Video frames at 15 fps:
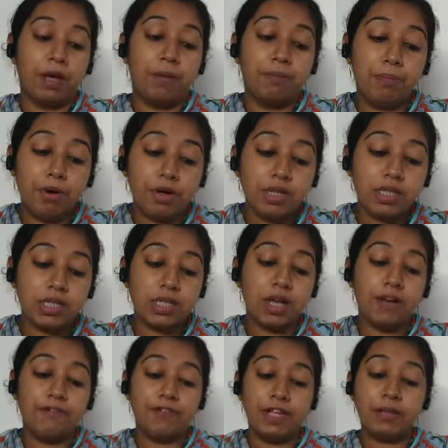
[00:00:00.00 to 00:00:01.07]
Books,
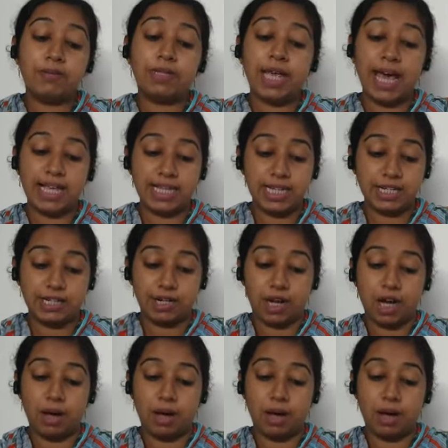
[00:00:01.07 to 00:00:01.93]
films, etc.